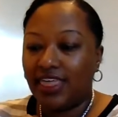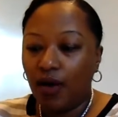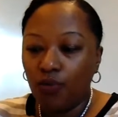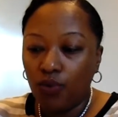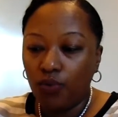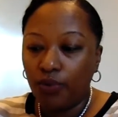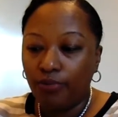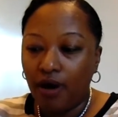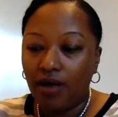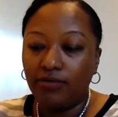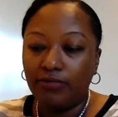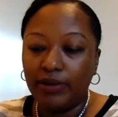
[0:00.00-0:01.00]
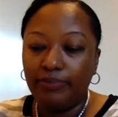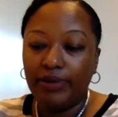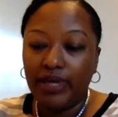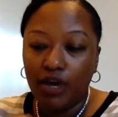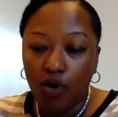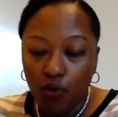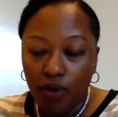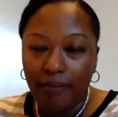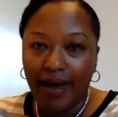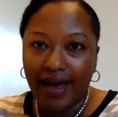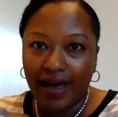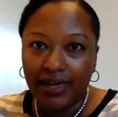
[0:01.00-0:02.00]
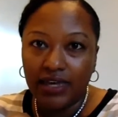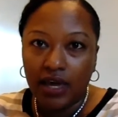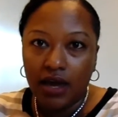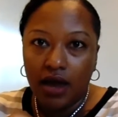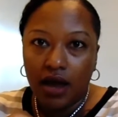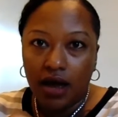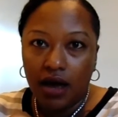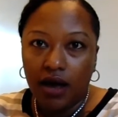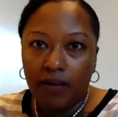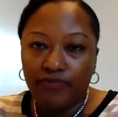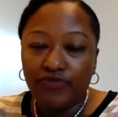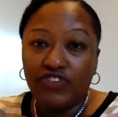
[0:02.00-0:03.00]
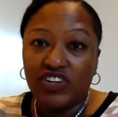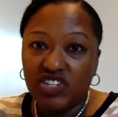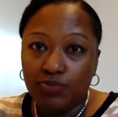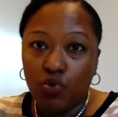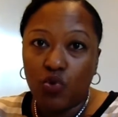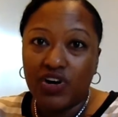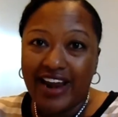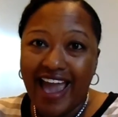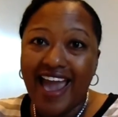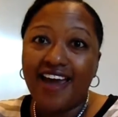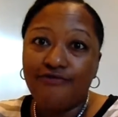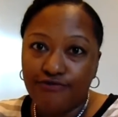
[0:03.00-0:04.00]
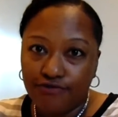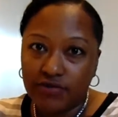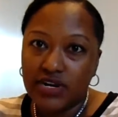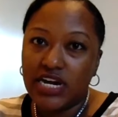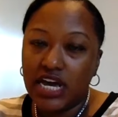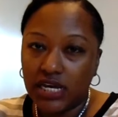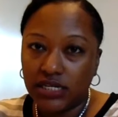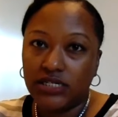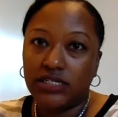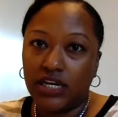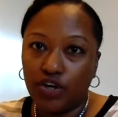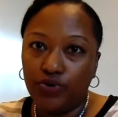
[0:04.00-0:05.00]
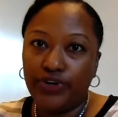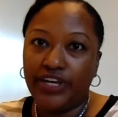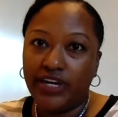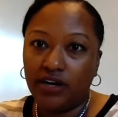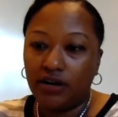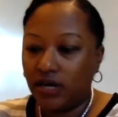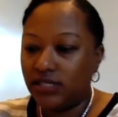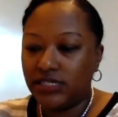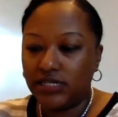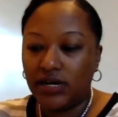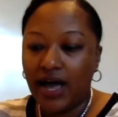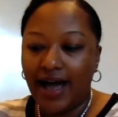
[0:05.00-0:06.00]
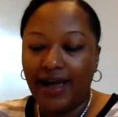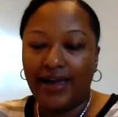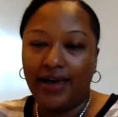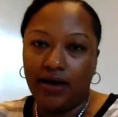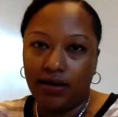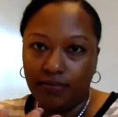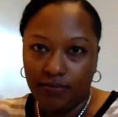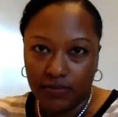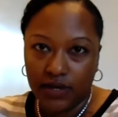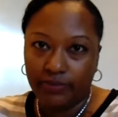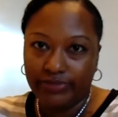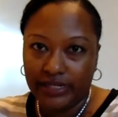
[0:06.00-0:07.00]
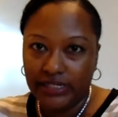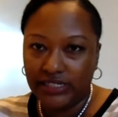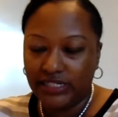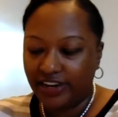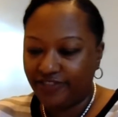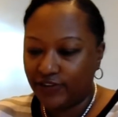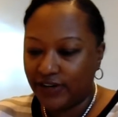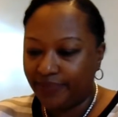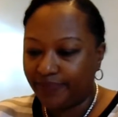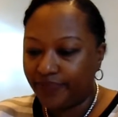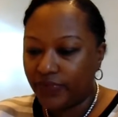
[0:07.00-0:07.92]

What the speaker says: That one will probably be on my vision board every single year until I am completely debt free.